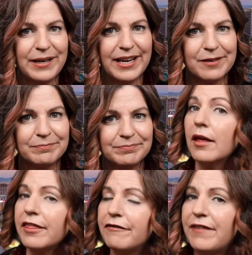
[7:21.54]
p.m.
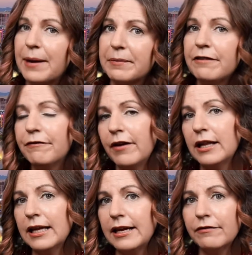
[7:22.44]
The
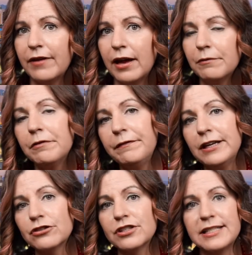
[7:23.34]
family-friendly event will
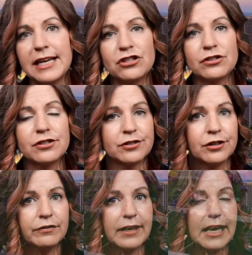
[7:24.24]
feature stations
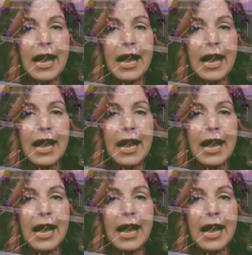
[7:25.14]
serving